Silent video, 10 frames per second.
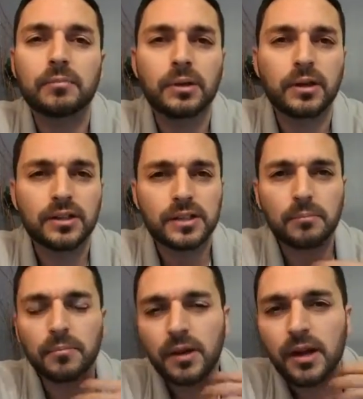Because
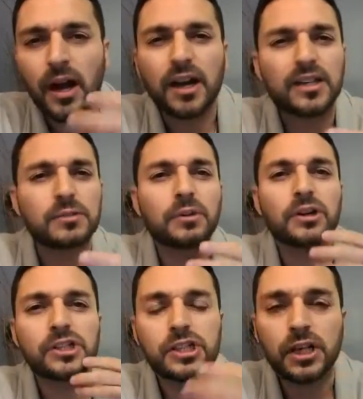I just want to
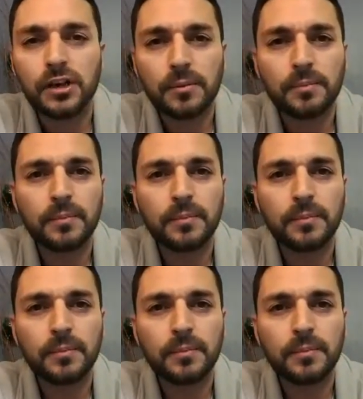share